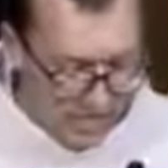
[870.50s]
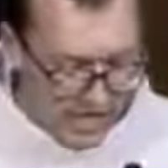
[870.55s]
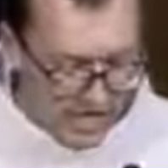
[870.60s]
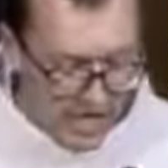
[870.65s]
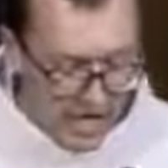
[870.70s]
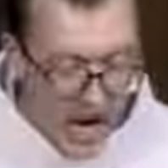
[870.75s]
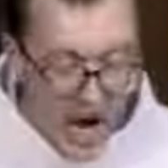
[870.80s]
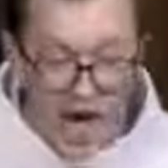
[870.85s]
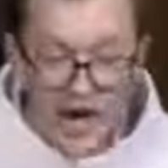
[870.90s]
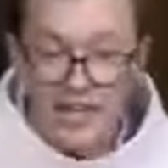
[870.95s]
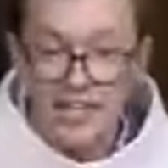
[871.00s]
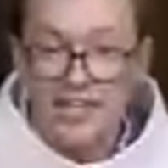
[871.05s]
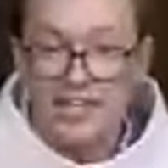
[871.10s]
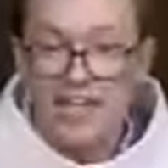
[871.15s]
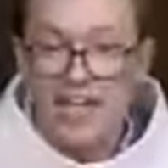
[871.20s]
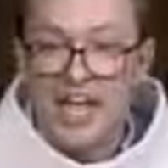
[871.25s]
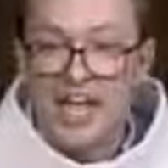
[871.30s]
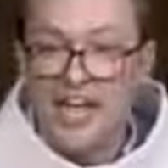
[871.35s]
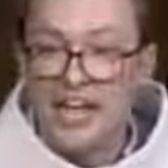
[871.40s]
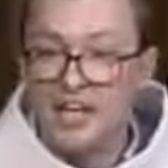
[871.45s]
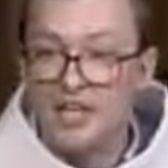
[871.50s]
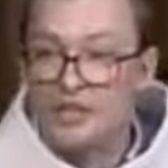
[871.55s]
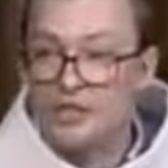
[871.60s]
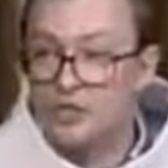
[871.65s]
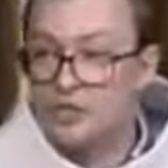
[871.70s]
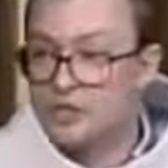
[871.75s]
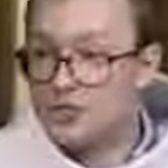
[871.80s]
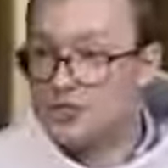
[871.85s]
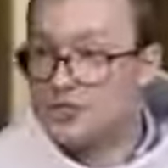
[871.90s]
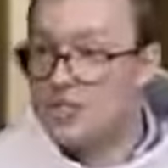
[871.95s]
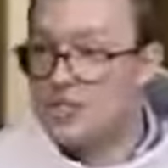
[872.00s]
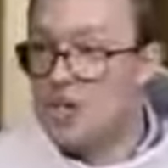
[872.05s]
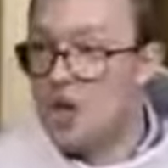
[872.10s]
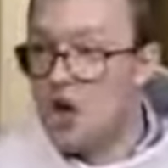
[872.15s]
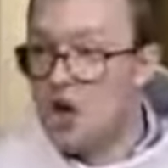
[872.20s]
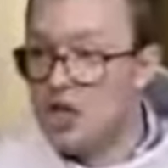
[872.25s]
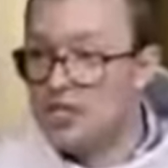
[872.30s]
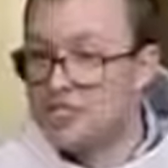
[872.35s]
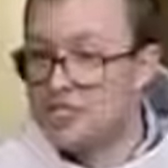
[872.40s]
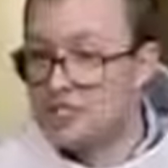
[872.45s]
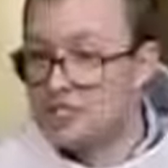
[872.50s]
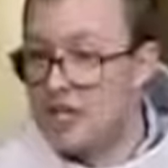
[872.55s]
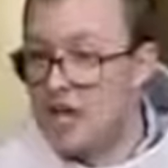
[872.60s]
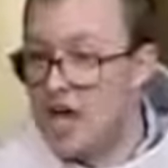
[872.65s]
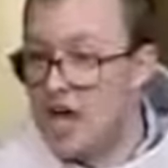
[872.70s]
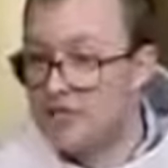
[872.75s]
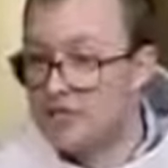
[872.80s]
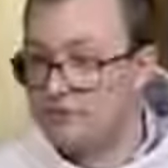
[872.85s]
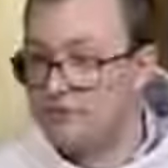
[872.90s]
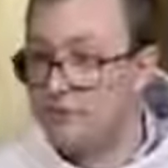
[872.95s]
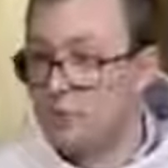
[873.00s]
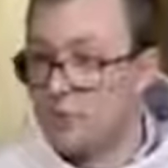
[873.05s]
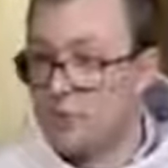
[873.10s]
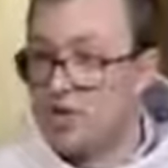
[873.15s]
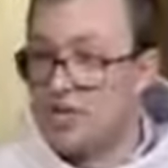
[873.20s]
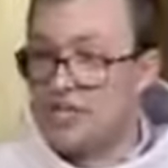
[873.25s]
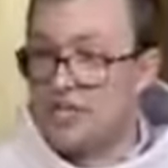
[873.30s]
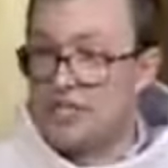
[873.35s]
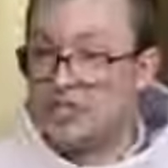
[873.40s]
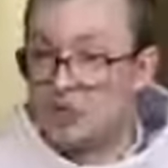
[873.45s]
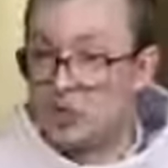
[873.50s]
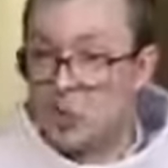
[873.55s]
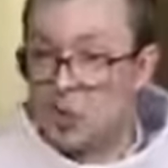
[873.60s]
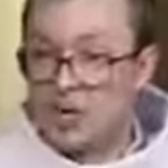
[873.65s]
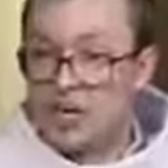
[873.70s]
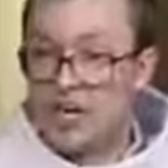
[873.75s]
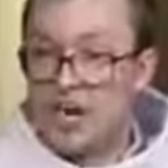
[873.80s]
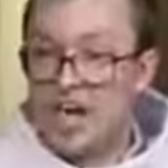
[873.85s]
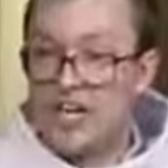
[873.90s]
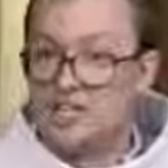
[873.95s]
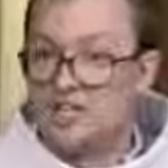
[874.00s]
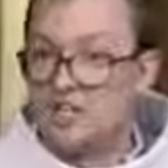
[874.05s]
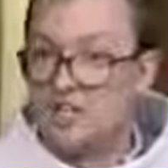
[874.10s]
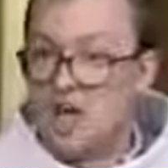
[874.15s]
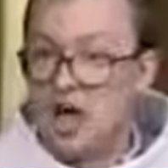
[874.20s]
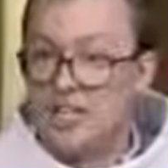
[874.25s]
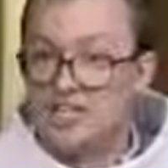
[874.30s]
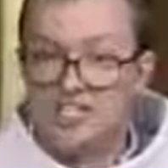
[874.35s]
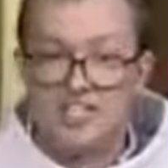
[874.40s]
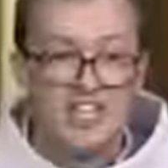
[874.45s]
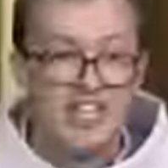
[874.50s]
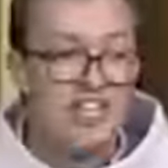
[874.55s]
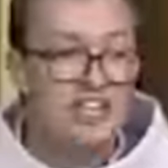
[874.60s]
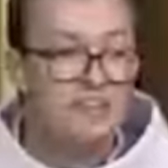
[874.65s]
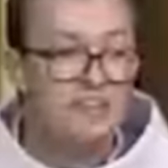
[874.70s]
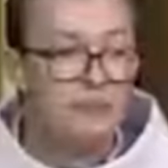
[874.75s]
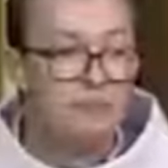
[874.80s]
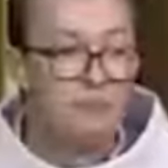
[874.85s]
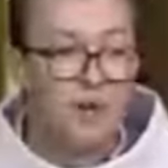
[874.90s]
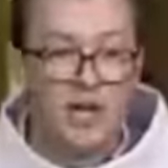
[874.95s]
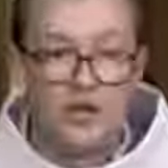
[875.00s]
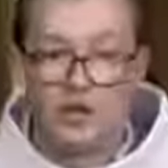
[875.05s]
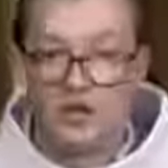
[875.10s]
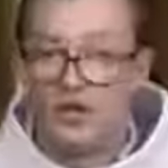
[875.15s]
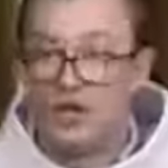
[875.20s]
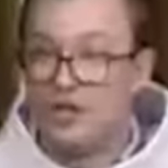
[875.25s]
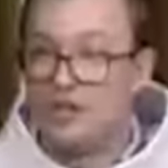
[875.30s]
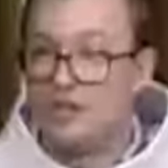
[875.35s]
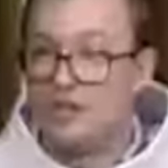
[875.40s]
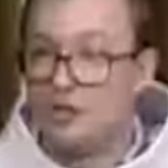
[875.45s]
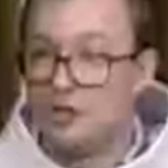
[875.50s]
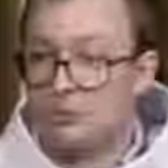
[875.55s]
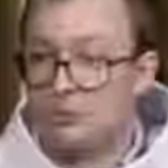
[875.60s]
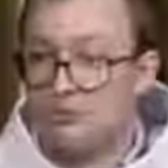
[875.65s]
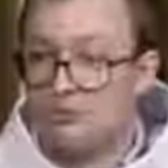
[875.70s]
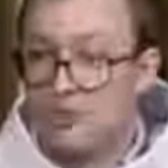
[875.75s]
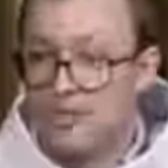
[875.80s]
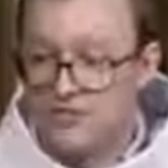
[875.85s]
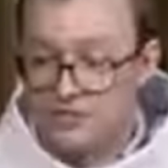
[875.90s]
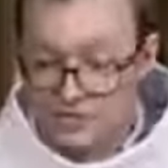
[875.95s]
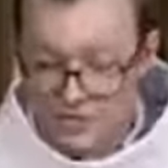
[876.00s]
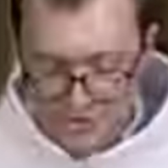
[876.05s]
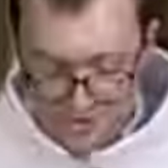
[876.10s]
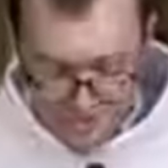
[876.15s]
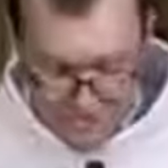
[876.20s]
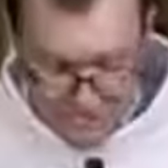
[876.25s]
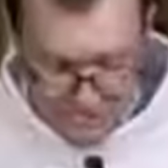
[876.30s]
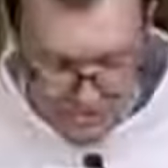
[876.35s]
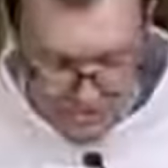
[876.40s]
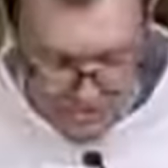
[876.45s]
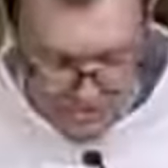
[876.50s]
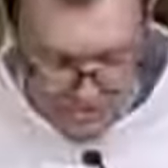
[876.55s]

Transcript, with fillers: God handles the onslaught of your disorganized thoughts even better than your professors.